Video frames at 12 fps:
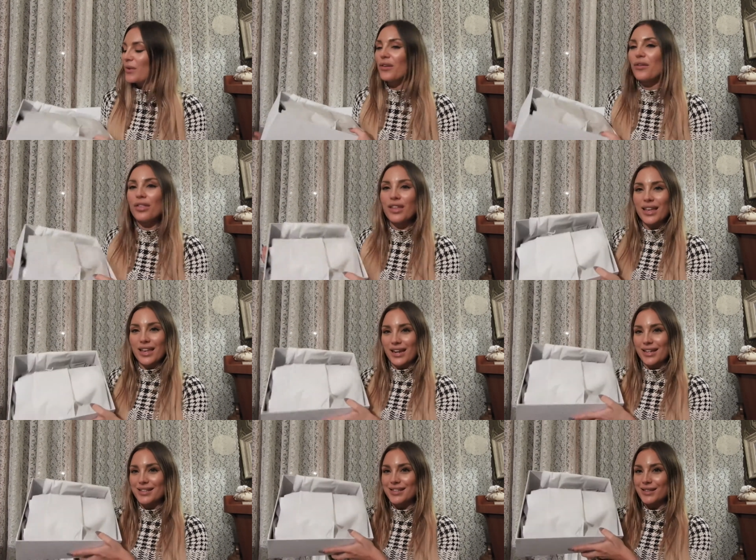What do you think it
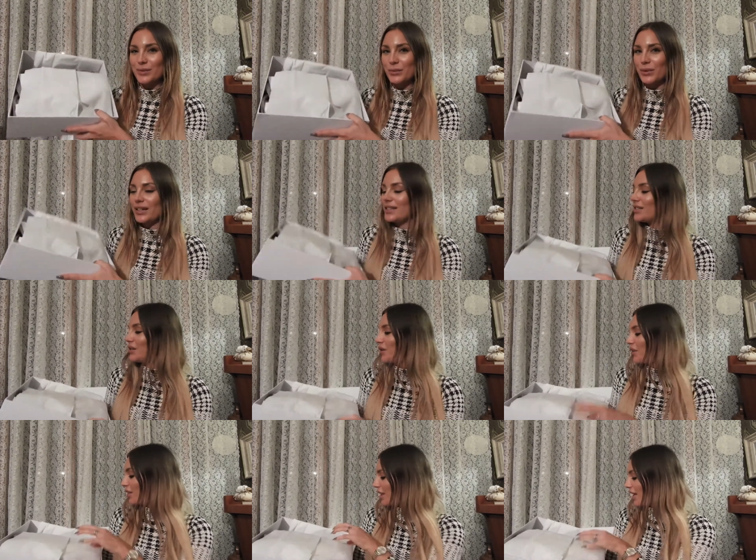is? What do
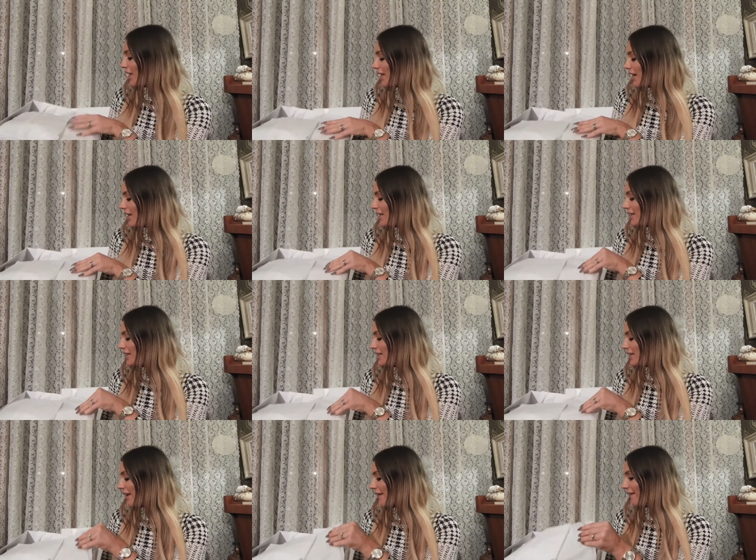you think it is?